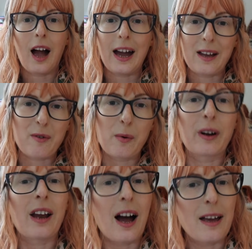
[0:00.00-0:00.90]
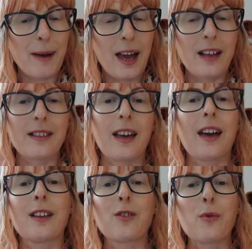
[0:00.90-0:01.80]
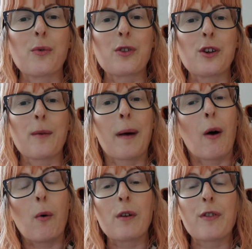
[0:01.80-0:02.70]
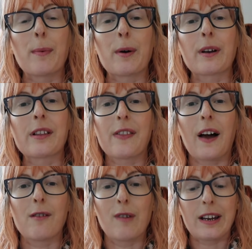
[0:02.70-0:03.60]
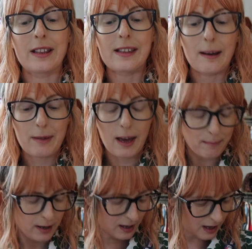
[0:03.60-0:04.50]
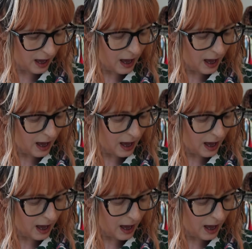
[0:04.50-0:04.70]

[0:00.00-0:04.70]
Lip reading: Hi everyone, I am here today to talk to you about all of the books that I read in September.